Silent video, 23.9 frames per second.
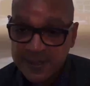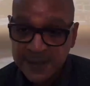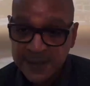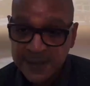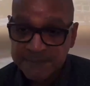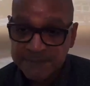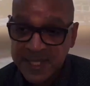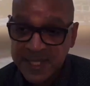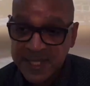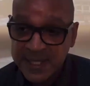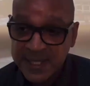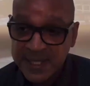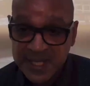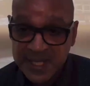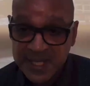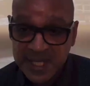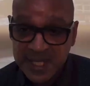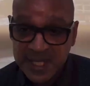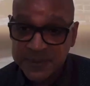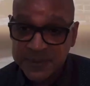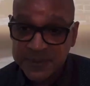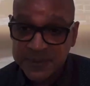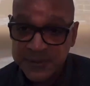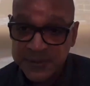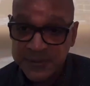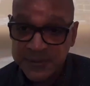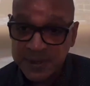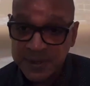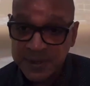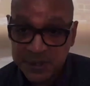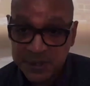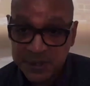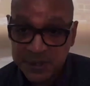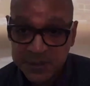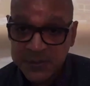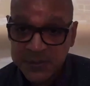Example
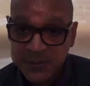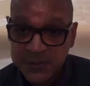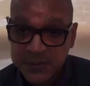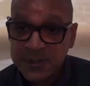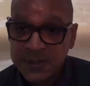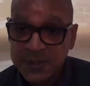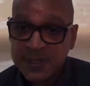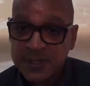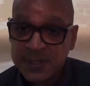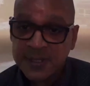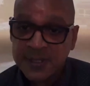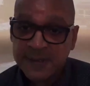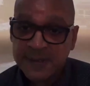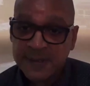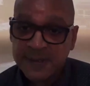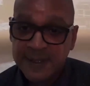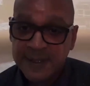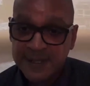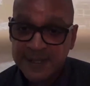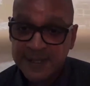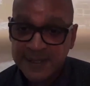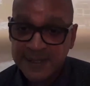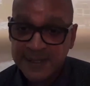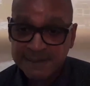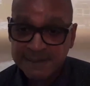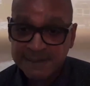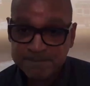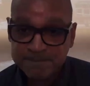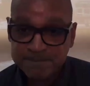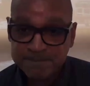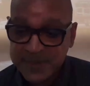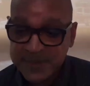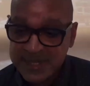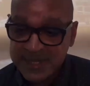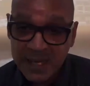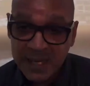code,
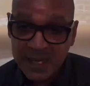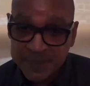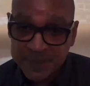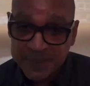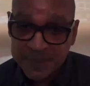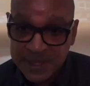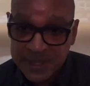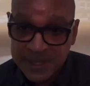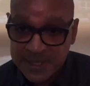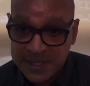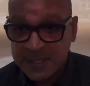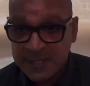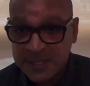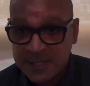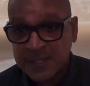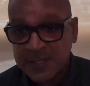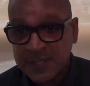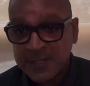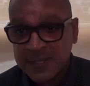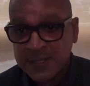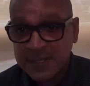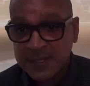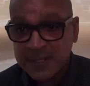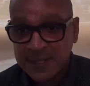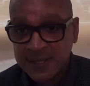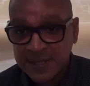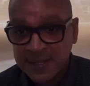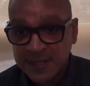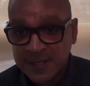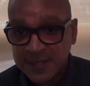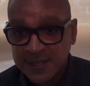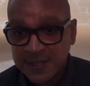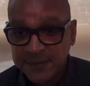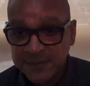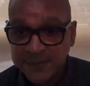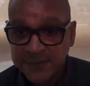templates,
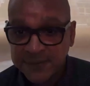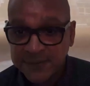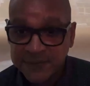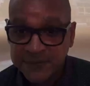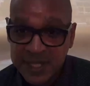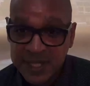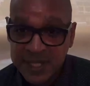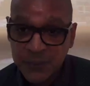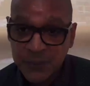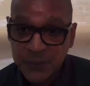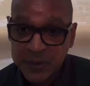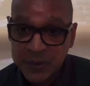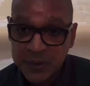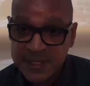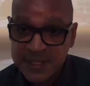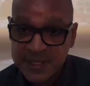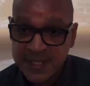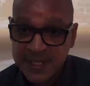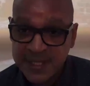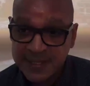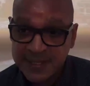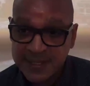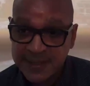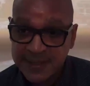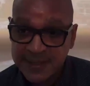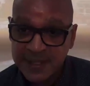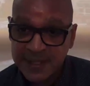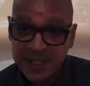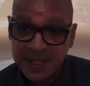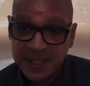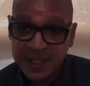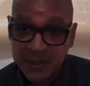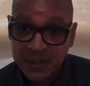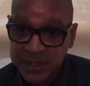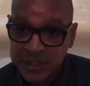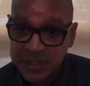frameworks that
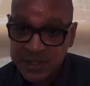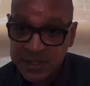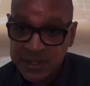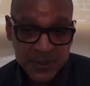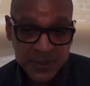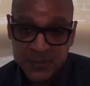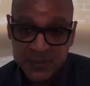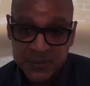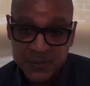encourage both